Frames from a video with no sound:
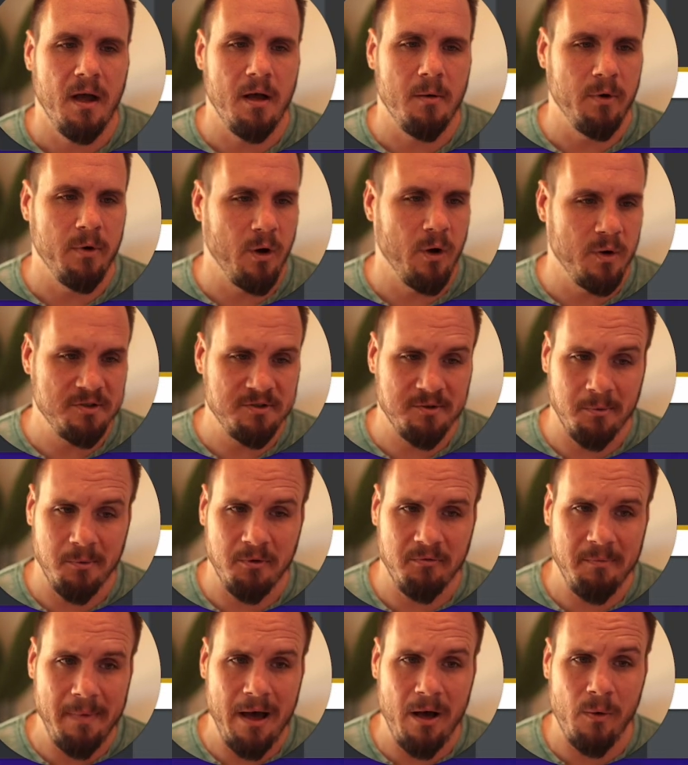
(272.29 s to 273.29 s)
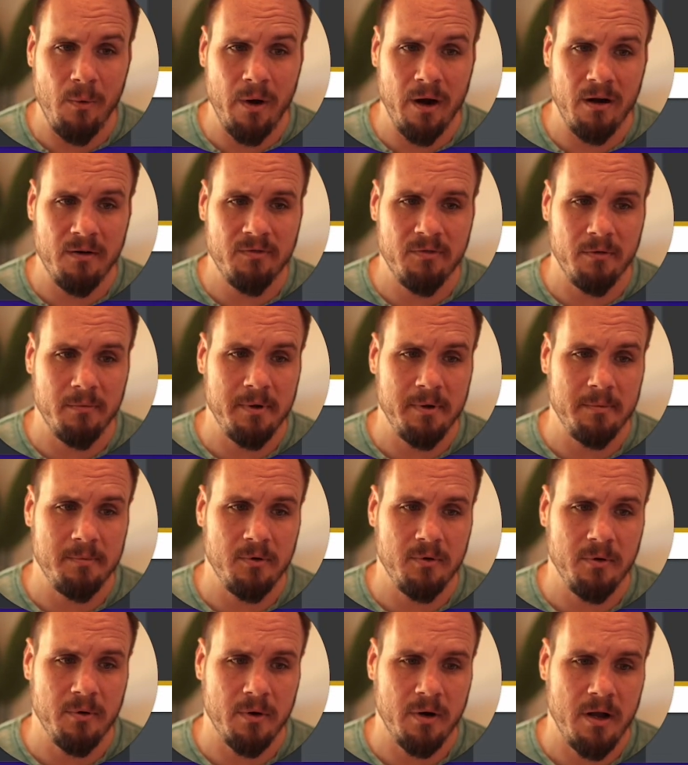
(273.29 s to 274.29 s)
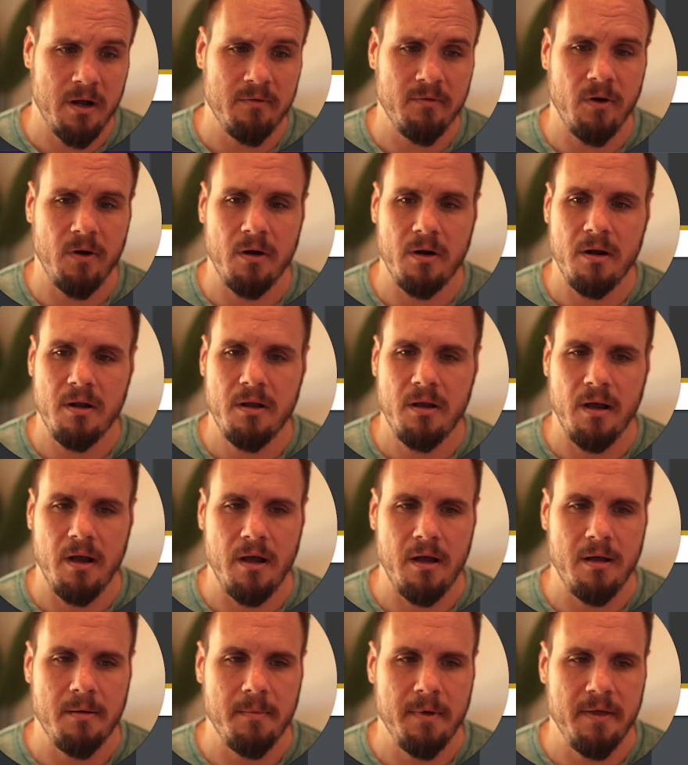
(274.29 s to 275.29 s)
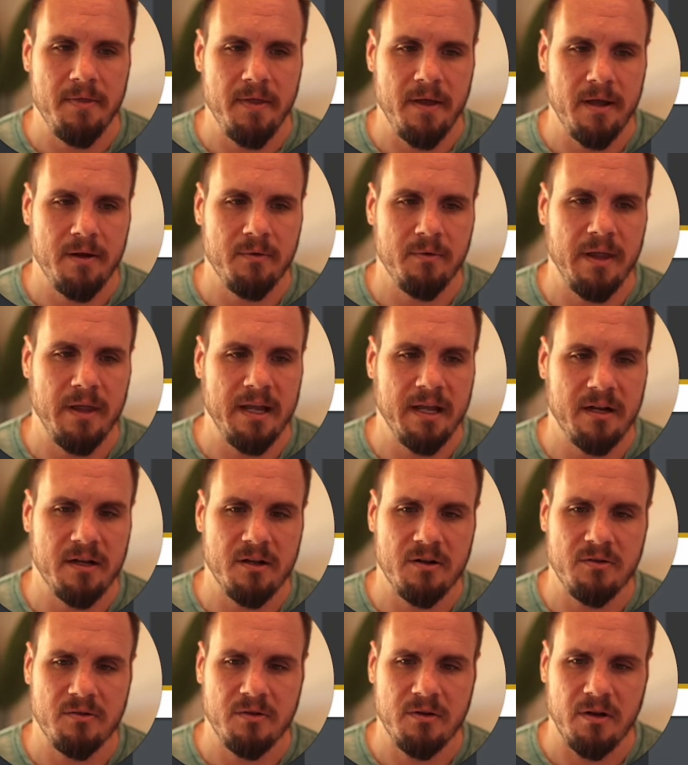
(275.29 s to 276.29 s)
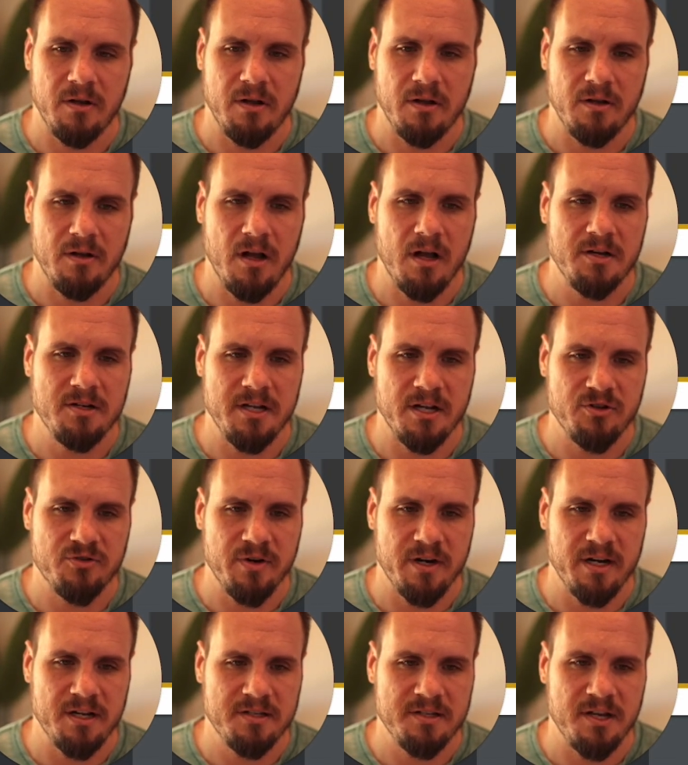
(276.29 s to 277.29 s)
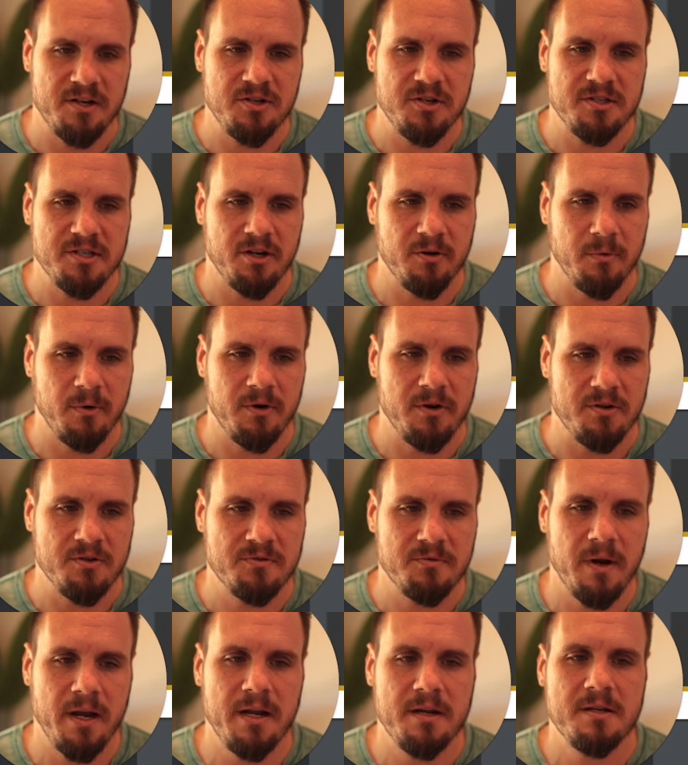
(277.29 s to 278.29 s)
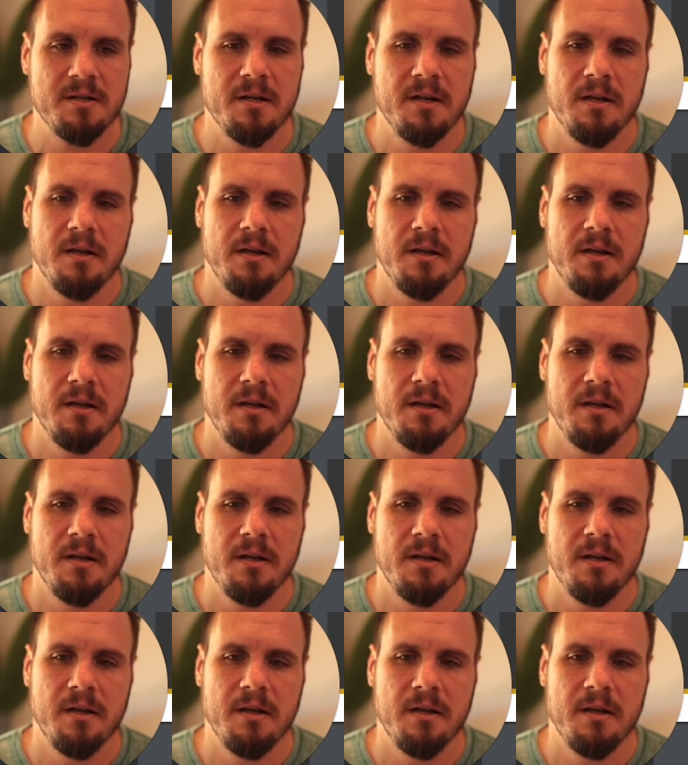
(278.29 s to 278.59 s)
We always remove malware for people who are covered, and then they get a content training sessions at a reduced rate.